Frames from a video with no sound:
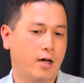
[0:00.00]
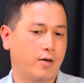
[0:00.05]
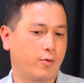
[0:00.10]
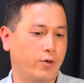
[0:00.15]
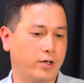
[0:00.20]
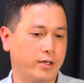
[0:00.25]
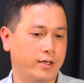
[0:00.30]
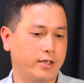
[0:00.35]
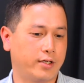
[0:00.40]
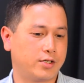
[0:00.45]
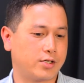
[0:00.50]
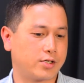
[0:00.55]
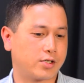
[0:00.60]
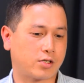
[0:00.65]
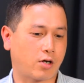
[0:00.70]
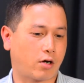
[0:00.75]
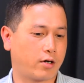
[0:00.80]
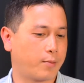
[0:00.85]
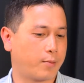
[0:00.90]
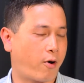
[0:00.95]
really just
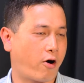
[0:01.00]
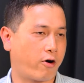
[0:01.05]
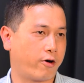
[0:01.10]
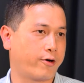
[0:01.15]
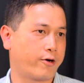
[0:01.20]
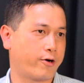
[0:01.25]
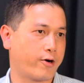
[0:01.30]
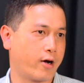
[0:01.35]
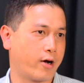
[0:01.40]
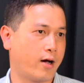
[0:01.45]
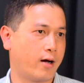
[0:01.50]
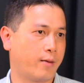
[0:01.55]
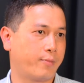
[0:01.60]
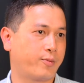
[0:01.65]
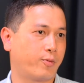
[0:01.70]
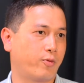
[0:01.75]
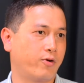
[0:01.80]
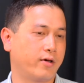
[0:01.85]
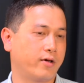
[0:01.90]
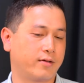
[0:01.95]
started partnering
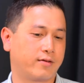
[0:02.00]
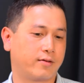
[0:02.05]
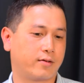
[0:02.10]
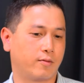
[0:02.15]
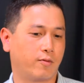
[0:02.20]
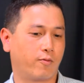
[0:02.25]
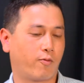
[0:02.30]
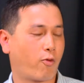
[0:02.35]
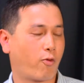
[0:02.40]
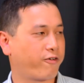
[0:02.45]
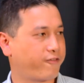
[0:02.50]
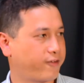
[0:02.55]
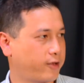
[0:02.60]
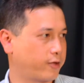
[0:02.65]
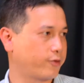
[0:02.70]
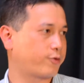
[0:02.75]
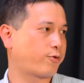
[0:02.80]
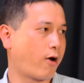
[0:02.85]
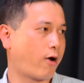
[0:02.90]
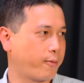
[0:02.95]
up with more
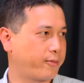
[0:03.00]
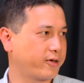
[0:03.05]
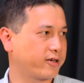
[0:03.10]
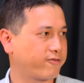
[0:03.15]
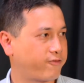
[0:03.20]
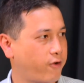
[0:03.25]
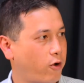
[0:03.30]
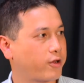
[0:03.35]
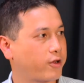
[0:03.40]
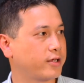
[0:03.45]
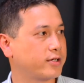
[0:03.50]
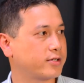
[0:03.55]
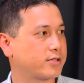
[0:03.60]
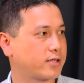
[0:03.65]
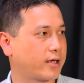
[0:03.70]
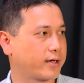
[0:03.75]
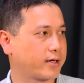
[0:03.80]
philanthropic focus.